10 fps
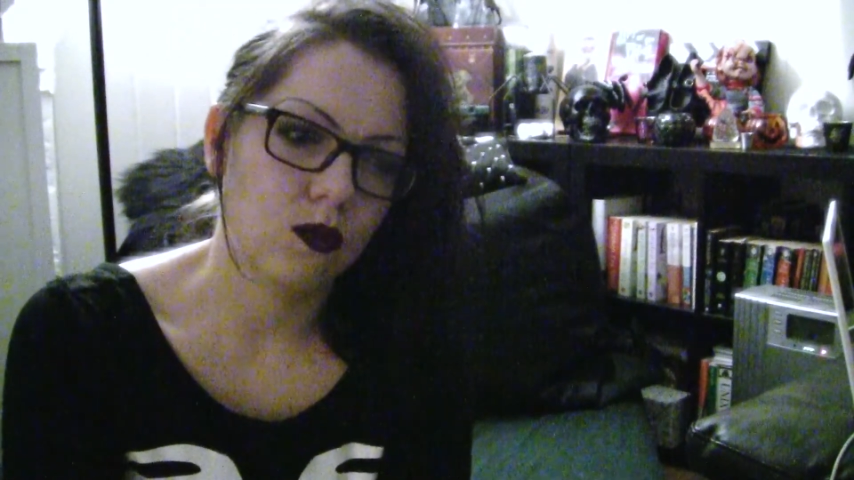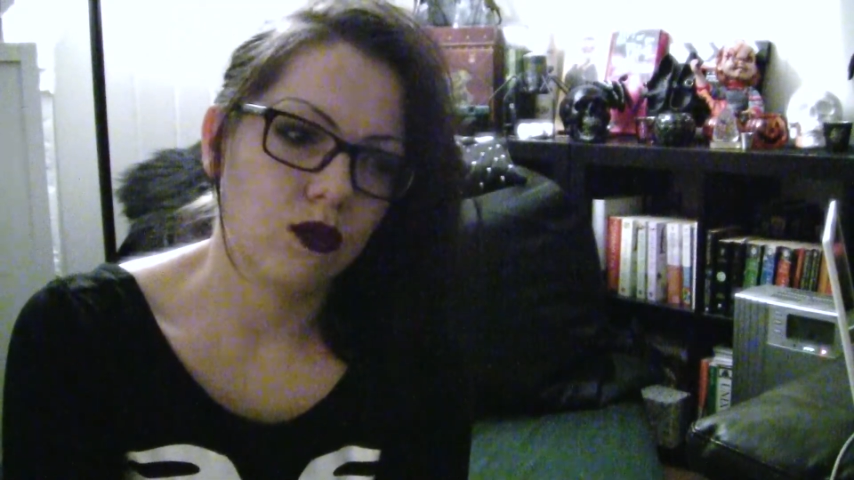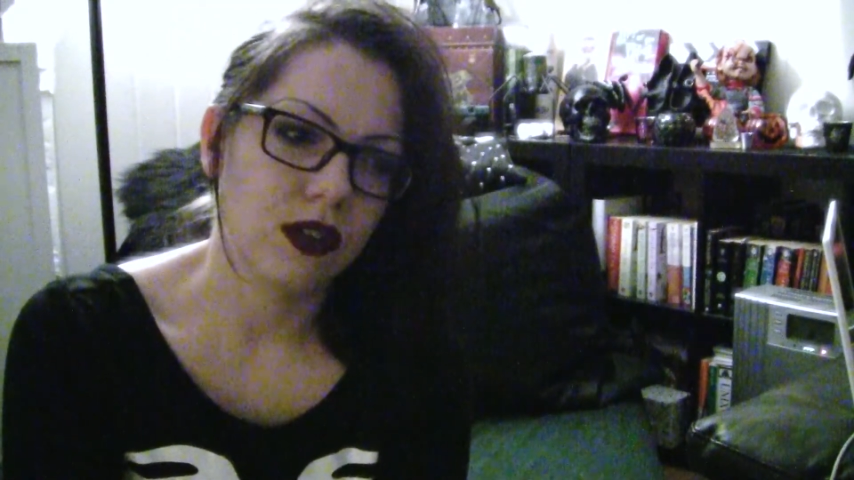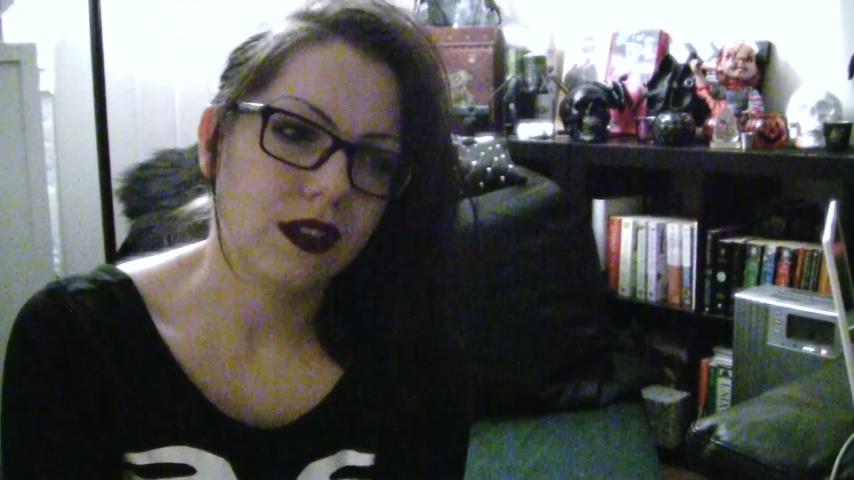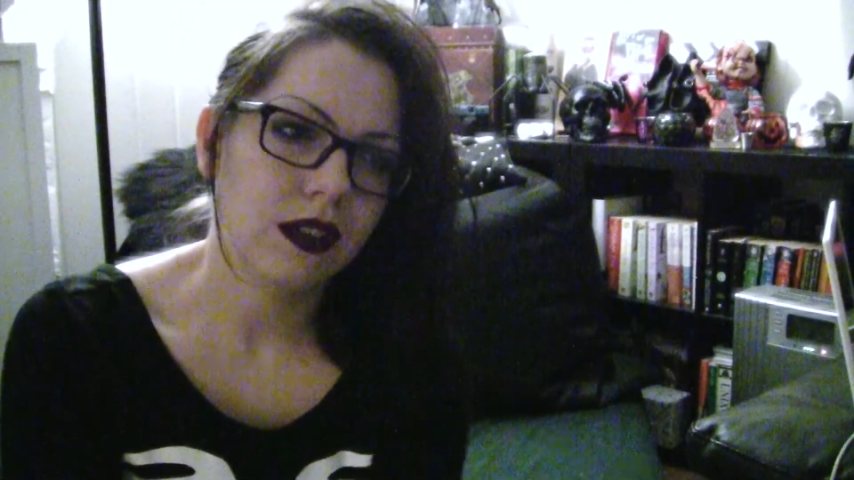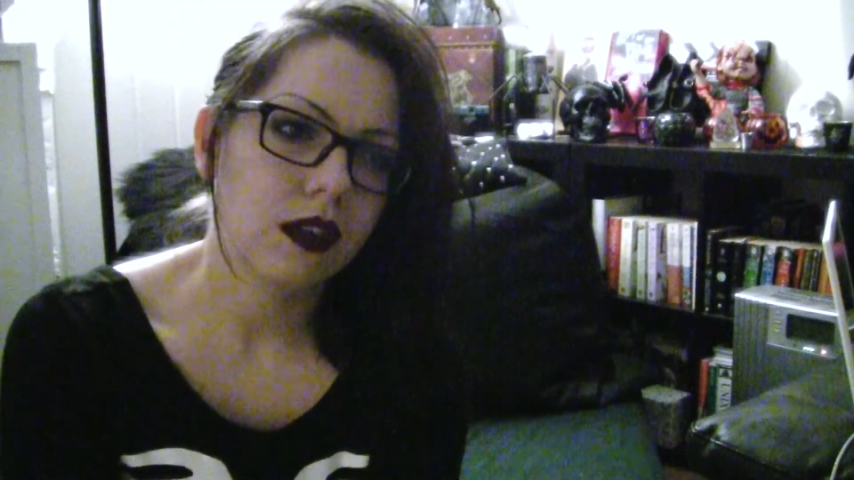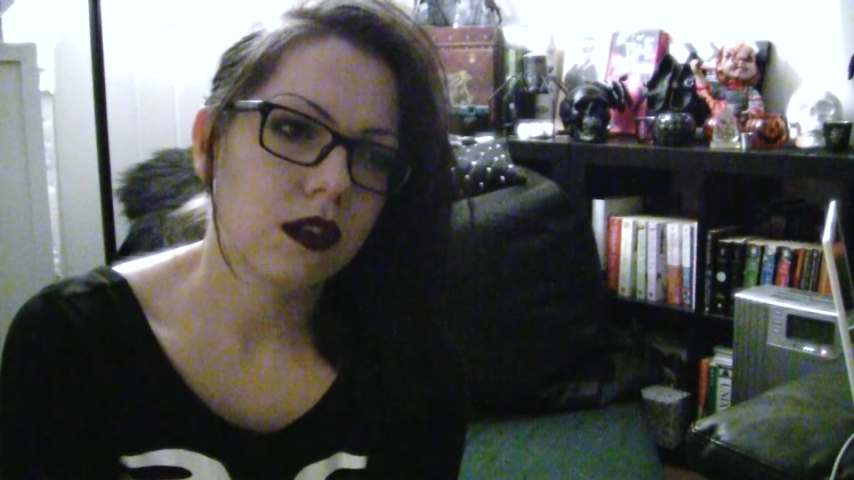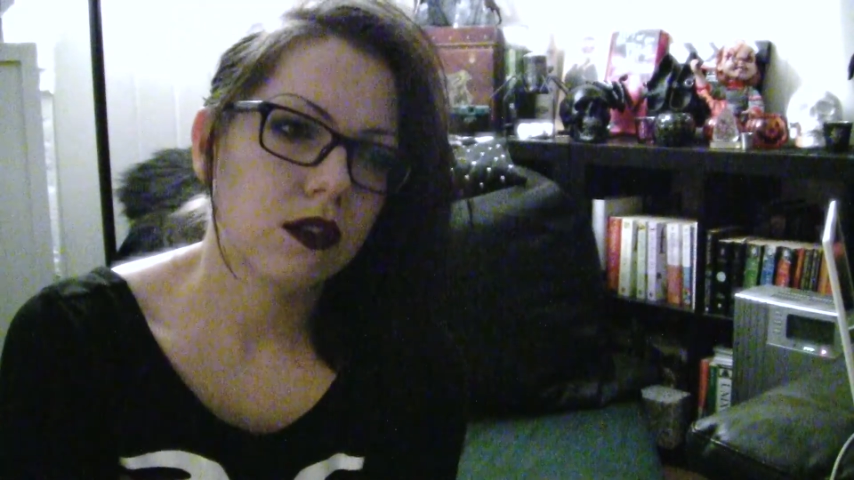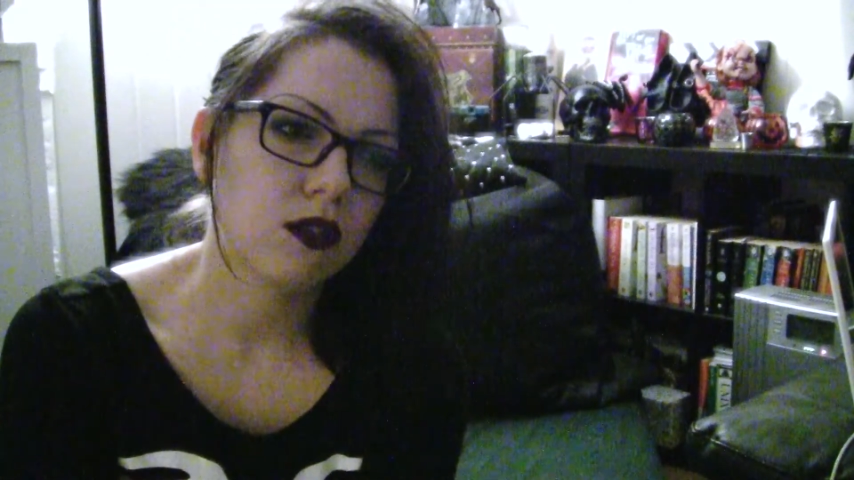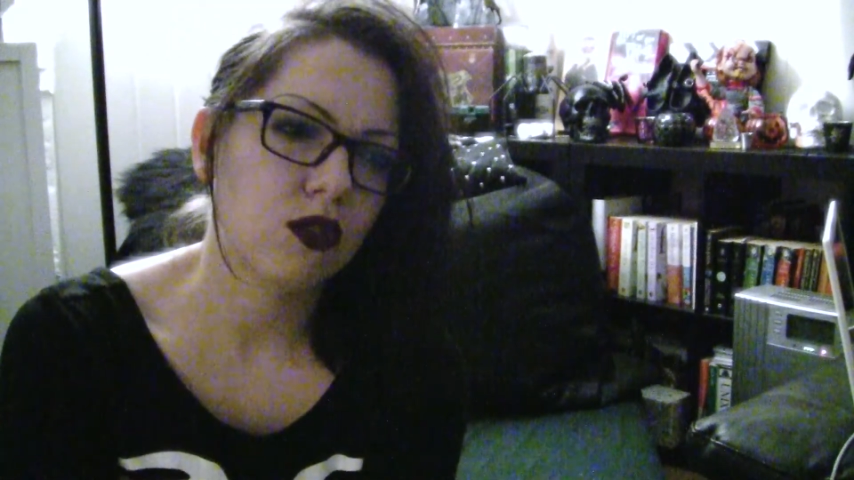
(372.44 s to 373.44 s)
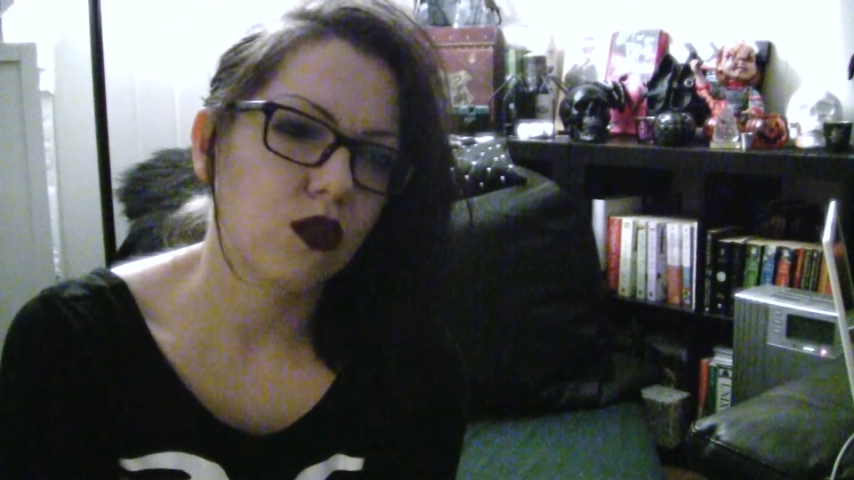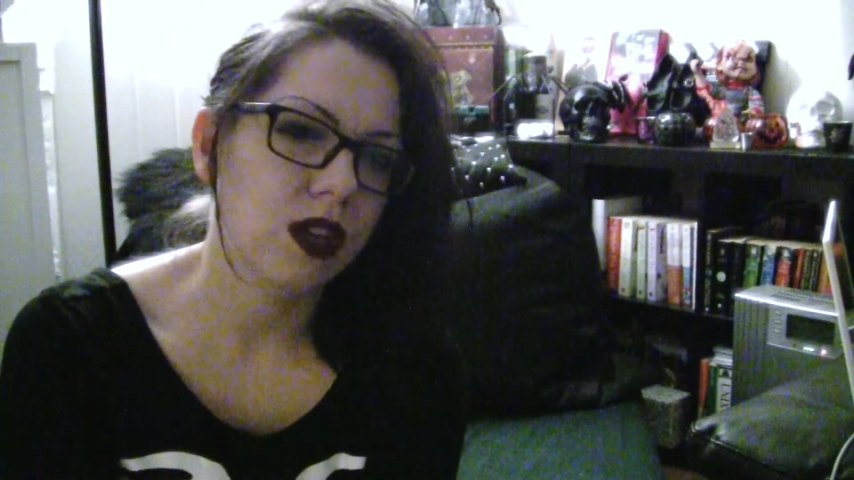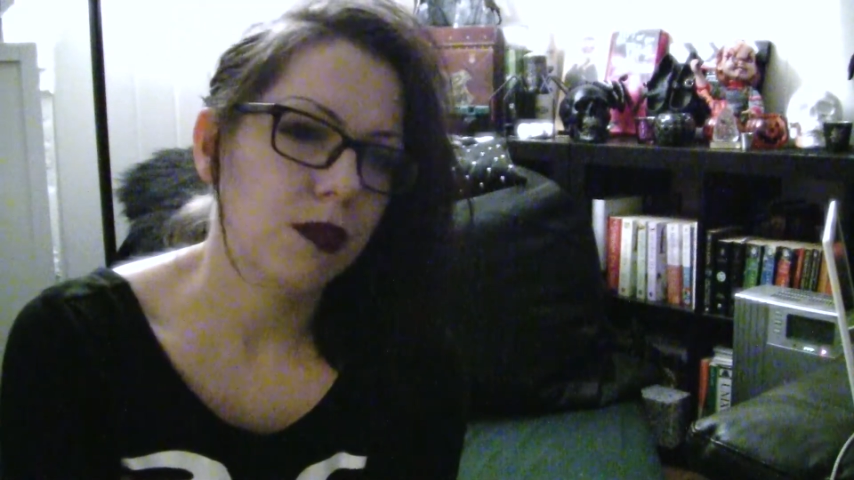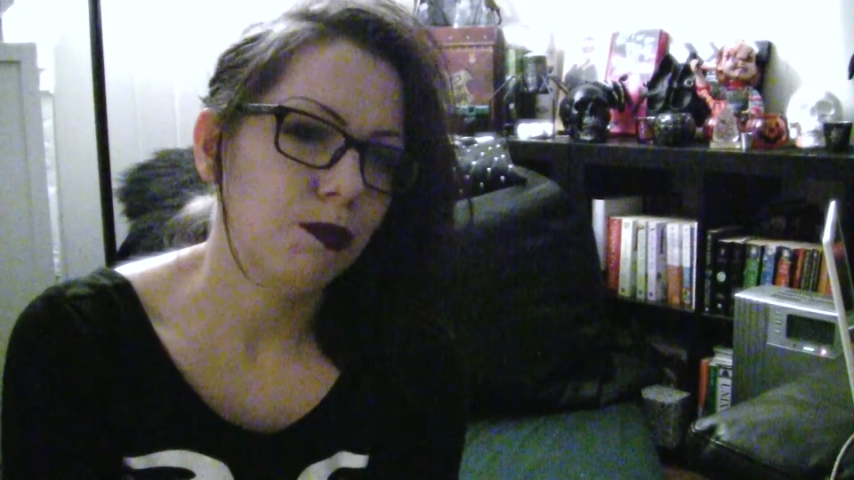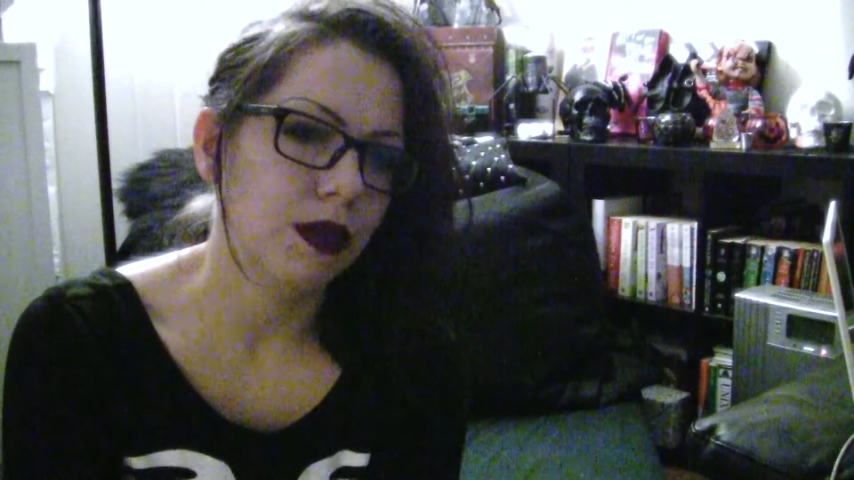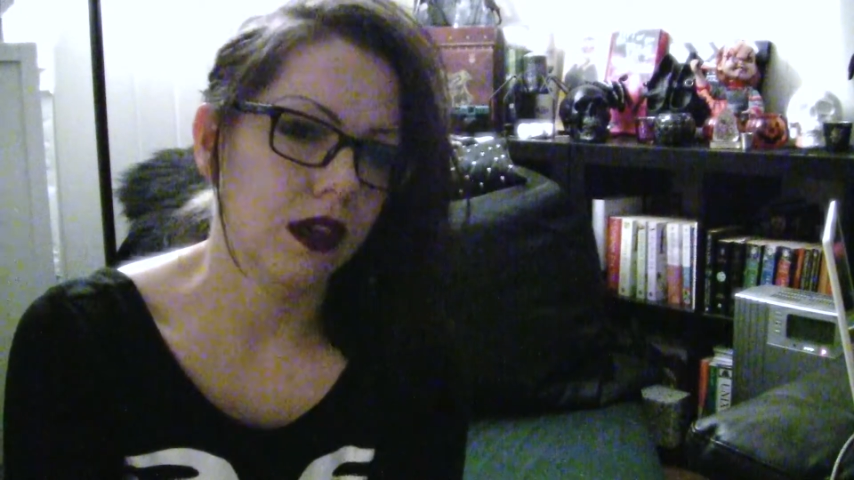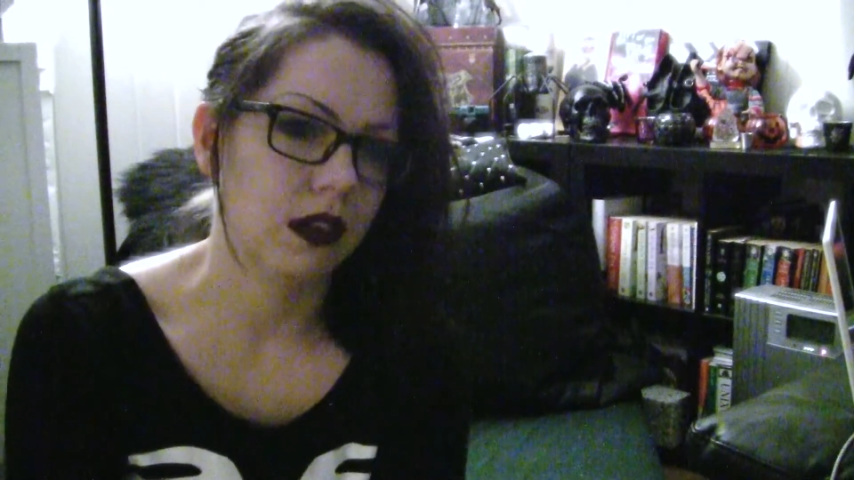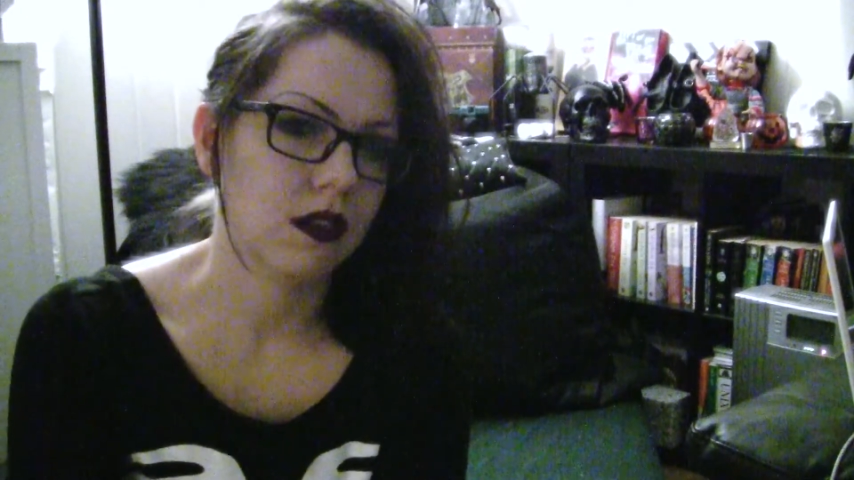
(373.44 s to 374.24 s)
really creepy